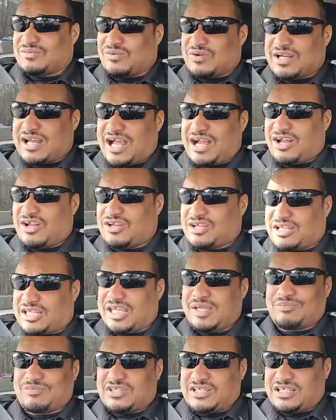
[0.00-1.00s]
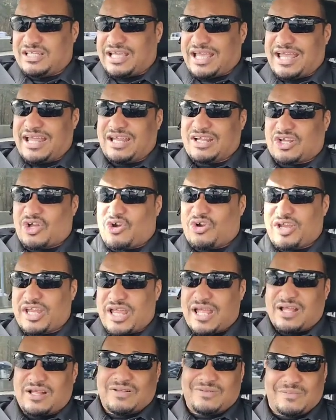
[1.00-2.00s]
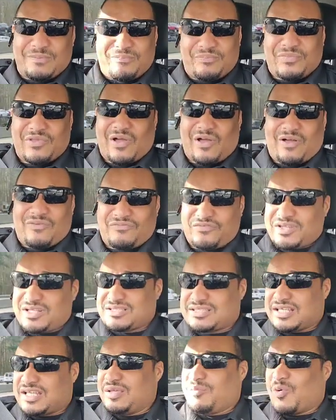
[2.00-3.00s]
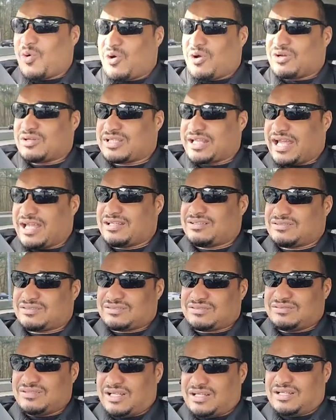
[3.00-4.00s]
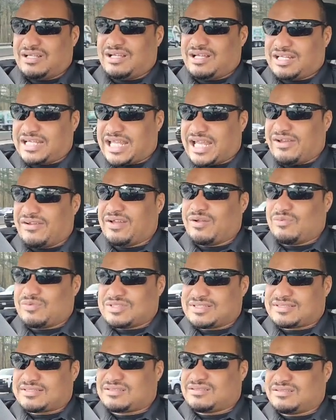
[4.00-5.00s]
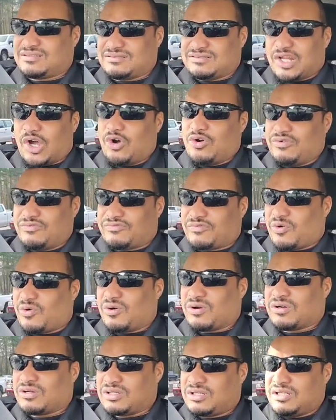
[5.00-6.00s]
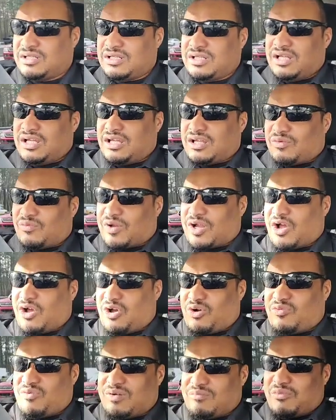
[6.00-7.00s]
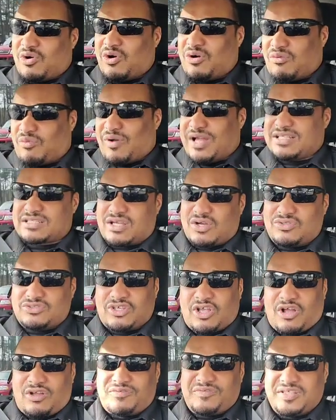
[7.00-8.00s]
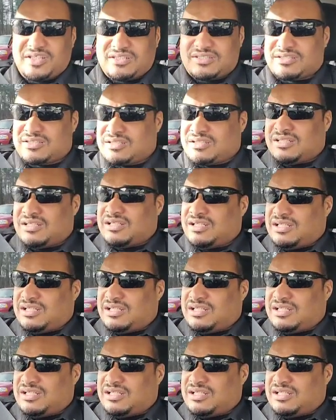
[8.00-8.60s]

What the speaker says: we're not going to keep the Air Coryell offense anymore that Garrett was known for. We're going with more West Coast offense.